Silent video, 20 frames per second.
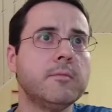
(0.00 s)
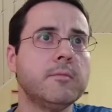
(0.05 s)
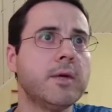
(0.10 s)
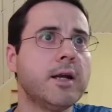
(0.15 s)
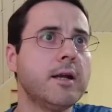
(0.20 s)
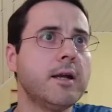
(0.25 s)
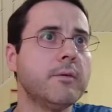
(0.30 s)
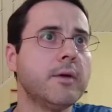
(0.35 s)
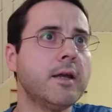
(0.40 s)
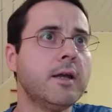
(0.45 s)

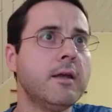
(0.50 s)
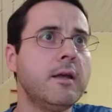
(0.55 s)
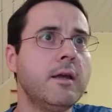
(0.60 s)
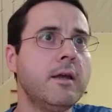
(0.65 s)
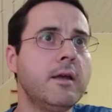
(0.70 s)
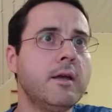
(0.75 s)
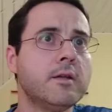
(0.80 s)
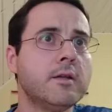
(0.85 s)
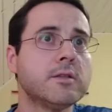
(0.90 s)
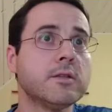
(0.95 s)
But anyway,
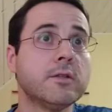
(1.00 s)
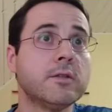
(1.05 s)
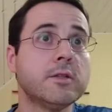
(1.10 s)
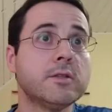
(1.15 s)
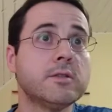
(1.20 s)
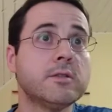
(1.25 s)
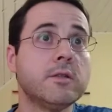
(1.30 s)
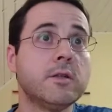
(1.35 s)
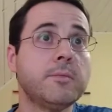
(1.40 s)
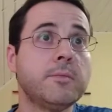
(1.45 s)
so
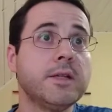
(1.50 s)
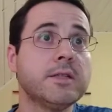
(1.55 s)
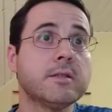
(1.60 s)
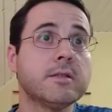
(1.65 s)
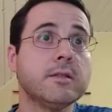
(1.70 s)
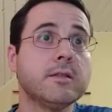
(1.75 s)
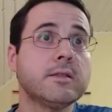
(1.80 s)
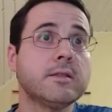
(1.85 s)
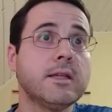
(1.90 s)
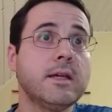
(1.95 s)
they're
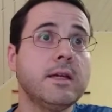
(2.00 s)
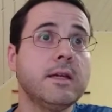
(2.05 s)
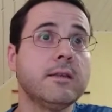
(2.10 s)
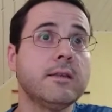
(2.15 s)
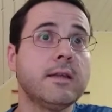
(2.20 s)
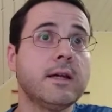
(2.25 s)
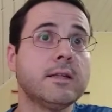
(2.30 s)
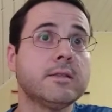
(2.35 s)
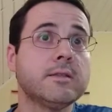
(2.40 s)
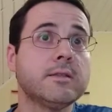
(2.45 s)
basically saying
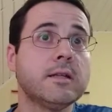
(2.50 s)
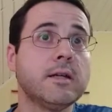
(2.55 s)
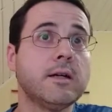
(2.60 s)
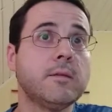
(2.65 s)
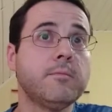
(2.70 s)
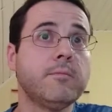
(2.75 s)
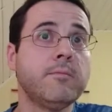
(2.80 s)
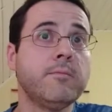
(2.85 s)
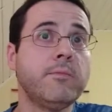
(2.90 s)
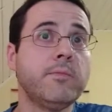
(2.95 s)
that
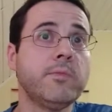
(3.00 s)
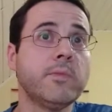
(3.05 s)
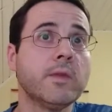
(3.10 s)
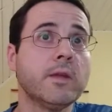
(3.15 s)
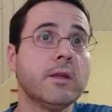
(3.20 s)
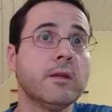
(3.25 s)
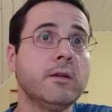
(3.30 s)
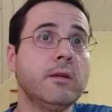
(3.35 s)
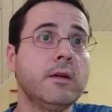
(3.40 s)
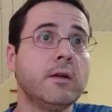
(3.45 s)

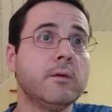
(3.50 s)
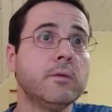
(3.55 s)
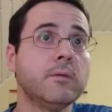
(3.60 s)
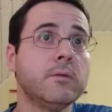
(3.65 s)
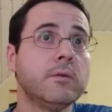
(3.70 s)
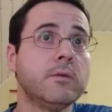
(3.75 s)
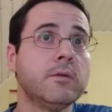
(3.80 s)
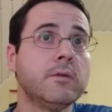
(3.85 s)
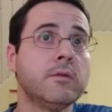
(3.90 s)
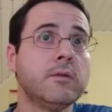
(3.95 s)

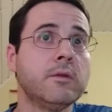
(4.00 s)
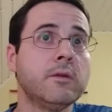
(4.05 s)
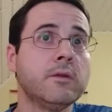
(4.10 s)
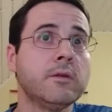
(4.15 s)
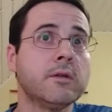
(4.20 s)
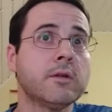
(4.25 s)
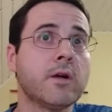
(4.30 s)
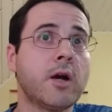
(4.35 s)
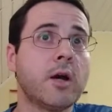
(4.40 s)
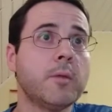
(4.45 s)

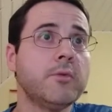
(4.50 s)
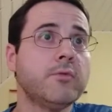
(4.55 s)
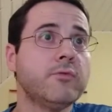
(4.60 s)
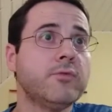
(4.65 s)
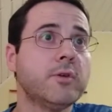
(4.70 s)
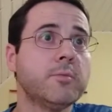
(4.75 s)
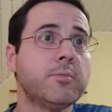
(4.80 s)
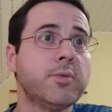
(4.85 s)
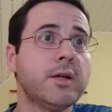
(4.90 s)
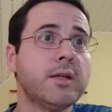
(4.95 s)
the carbon
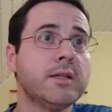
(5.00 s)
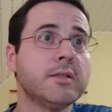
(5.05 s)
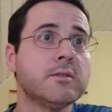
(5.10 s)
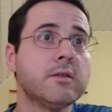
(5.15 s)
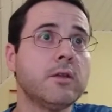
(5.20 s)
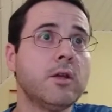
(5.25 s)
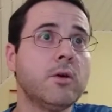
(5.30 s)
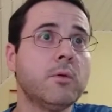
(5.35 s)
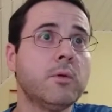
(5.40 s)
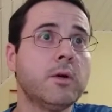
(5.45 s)
footprint
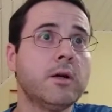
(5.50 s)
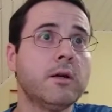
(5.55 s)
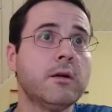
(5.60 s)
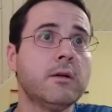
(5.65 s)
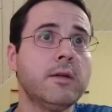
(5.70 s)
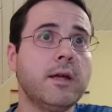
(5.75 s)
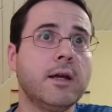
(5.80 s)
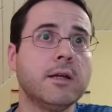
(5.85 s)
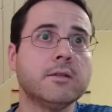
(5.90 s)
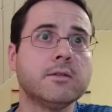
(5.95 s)
is
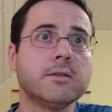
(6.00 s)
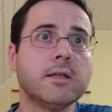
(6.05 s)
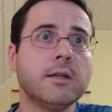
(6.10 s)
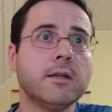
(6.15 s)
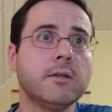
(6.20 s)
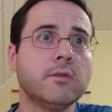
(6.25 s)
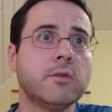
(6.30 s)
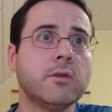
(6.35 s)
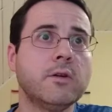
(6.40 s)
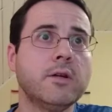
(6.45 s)
lower. Yeah, it's
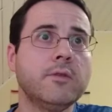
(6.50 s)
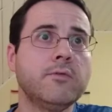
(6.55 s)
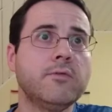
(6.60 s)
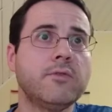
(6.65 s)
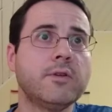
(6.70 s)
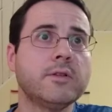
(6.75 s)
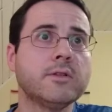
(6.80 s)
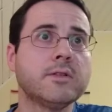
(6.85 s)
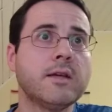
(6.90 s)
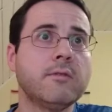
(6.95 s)
saying
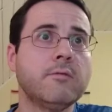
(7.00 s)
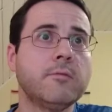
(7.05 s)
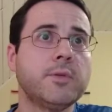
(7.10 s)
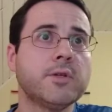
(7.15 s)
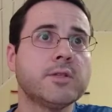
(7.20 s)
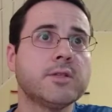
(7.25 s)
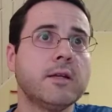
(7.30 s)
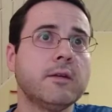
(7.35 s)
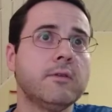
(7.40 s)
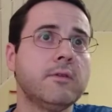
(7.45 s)

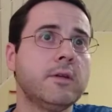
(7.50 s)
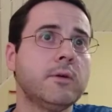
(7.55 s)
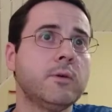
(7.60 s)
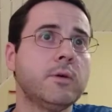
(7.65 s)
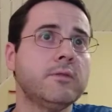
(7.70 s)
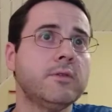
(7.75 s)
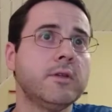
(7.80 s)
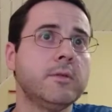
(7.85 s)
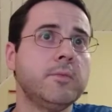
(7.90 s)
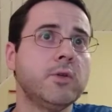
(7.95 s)
37% of the
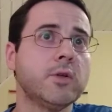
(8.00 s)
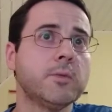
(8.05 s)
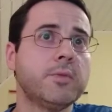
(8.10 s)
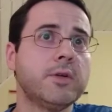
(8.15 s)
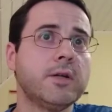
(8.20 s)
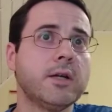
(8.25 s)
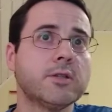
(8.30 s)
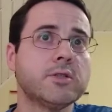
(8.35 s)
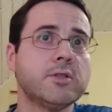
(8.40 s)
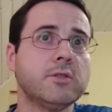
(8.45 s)
equivalent milk
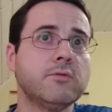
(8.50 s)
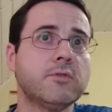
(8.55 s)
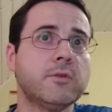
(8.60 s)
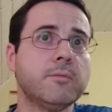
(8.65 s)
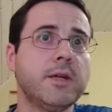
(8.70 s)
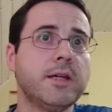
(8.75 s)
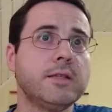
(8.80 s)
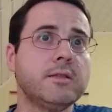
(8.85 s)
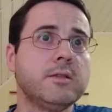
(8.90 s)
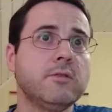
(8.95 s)
production
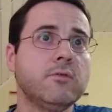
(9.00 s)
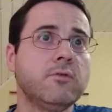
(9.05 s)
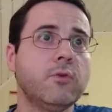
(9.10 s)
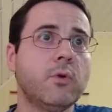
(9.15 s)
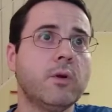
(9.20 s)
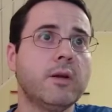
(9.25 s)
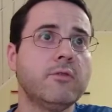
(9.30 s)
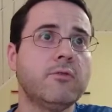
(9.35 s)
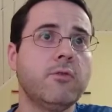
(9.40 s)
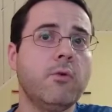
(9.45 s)
from
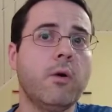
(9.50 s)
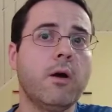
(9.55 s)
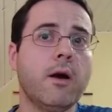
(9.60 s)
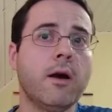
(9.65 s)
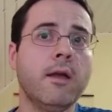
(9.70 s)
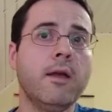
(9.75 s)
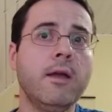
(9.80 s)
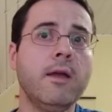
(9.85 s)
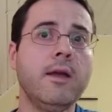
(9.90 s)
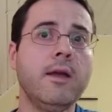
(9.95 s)

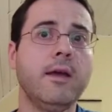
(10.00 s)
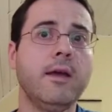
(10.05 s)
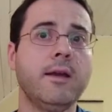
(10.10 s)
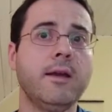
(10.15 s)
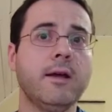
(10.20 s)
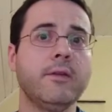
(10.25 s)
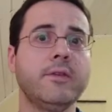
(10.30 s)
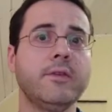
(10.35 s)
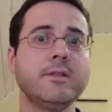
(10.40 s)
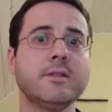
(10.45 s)
1944.
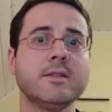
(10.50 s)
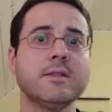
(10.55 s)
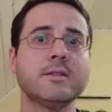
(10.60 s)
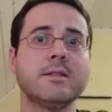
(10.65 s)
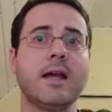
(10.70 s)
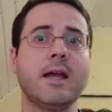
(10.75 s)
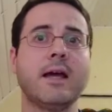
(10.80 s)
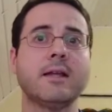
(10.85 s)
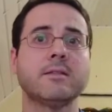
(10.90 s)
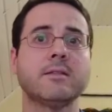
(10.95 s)
Now this is
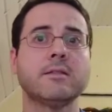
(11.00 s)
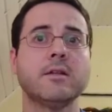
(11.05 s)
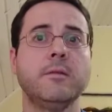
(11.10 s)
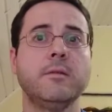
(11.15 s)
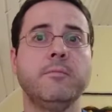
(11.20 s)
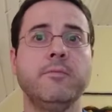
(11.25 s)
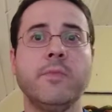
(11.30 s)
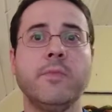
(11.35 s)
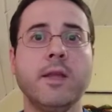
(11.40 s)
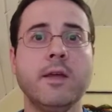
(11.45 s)
not
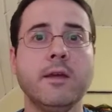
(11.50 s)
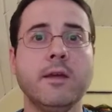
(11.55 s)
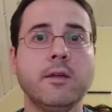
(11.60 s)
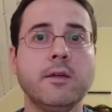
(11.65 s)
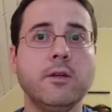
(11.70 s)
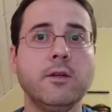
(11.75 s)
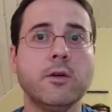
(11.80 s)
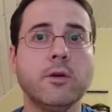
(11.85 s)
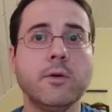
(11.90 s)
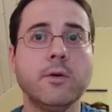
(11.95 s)
some
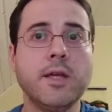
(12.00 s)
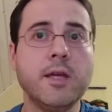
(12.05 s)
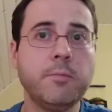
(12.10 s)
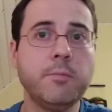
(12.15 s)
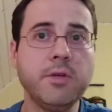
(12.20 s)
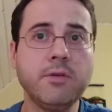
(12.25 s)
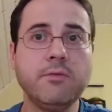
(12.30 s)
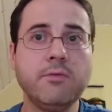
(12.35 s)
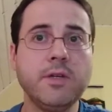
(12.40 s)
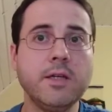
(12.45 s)

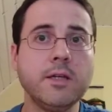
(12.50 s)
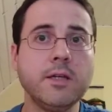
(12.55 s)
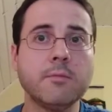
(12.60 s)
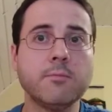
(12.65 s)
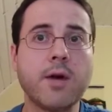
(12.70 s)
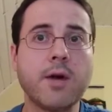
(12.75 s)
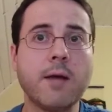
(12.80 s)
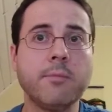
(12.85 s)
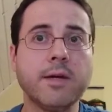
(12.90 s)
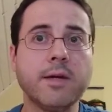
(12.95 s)
hippie
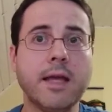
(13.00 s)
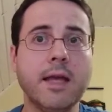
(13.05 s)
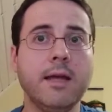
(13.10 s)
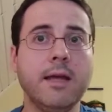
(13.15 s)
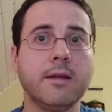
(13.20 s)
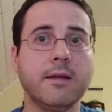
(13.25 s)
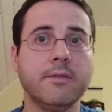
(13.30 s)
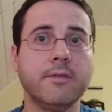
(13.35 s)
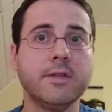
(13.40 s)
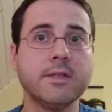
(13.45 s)
vegan
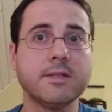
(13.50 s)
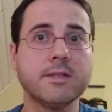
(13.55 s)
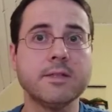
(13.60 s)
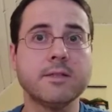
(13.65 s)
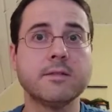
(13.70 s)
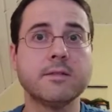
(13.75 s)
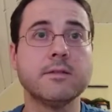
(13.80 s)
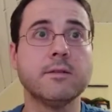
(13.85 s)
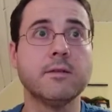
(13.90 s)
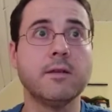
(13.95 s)
propaganda. This
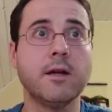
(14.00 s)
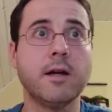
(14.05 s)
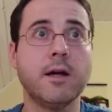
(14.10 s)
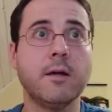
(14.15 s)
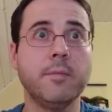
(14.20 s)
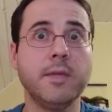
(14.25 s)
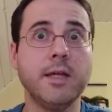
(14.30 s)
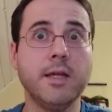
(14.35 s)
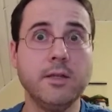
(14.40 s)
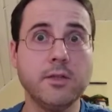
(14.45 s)
is
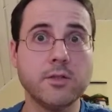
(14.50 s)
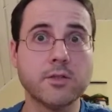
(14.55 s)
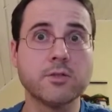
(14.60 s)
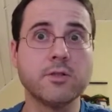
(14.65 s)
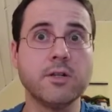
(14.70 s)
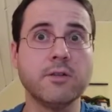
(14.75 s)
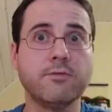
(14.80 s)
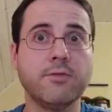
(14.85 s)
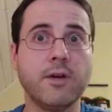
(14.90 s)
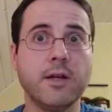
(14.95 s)

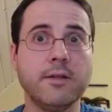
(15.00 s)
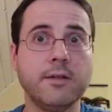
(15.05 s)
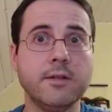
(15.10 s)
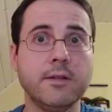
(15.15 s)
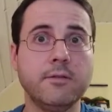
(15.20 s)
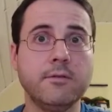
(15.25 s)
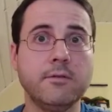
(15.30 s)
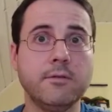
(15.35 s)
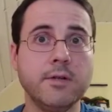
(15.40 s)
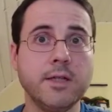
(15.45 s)

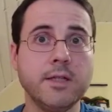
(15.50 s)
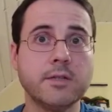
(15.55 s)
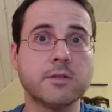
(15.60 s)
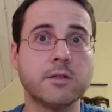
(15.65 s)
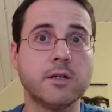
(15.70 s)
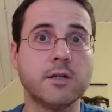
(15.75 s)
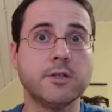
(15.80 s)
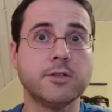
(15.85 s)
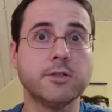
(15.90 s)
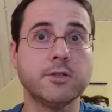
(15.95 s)
industry-funded
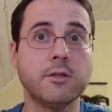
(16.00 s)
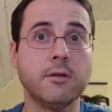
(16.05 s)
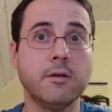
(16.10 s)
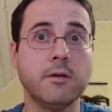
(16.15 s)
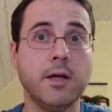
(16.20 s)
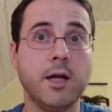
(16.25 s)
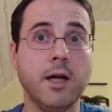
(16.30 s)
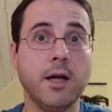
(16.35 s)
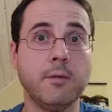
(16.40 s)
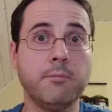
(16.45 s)
research
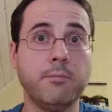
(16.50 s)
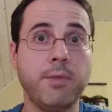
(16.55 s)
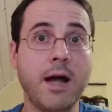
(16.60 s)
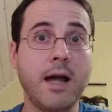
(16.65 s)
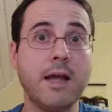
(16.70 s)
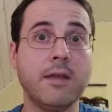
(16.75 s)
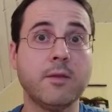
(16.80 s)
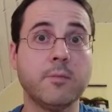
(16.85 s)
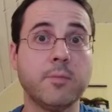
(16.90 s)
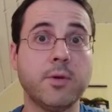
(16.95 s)

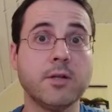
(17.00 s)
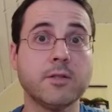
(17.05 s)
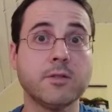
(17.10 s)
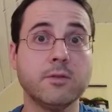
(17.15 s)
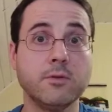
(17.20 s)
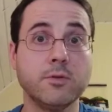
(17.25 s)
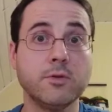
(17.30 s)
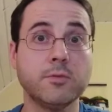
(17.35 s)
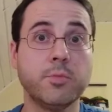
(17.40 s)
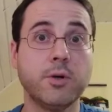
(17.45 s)
by the
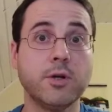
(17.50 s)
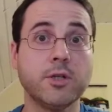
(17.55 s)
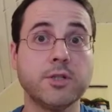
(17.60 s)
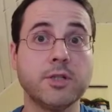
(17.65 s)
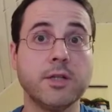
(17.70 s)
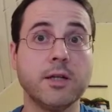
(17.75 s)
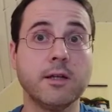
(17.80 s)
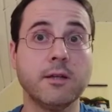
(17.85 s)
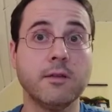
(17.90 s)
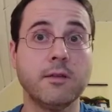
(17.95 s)
person who's
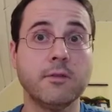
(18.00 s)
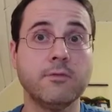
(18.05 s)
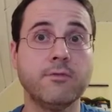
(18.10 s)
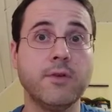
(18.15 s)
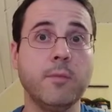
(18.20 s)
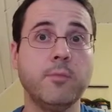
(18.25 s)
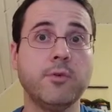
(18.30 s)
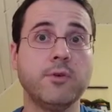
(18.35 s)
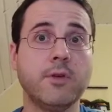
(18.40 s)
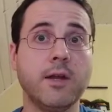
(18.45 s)
pushing the
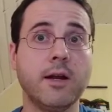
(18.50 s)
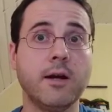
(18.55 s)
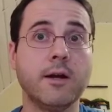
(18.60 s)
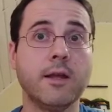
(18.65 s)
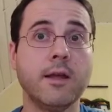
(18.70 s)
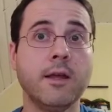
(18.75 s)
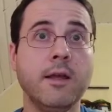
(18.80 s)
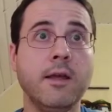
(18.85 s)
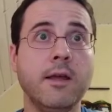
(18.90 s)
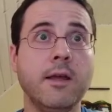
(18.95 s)
Februdairy.